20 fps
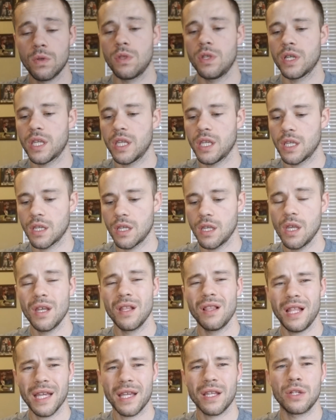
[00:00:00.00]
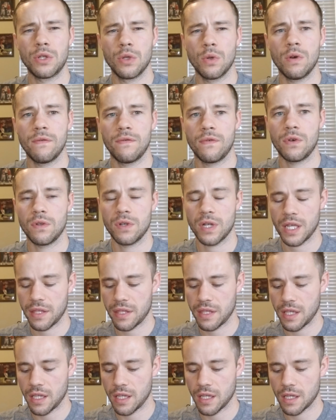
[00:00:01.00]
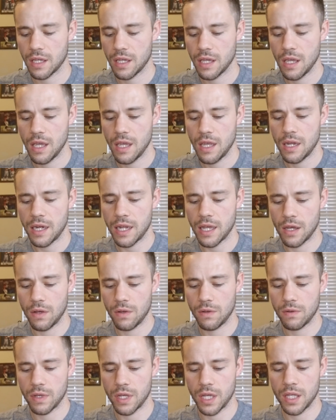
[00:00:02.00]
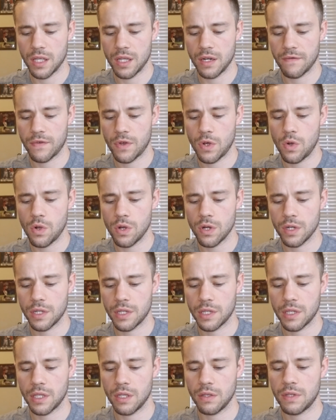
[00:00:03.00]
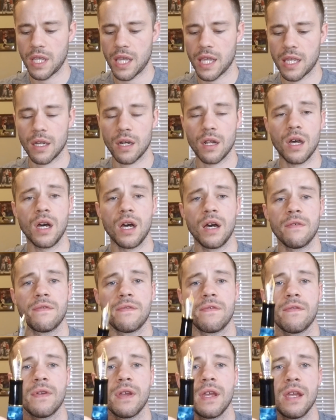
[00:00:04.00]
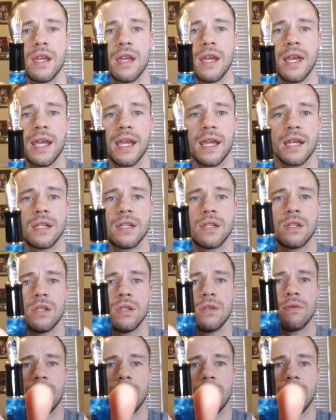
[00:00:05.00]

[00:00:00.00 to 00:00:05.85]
looking, like a dual fold, I think. Now, and then of course you take it off and you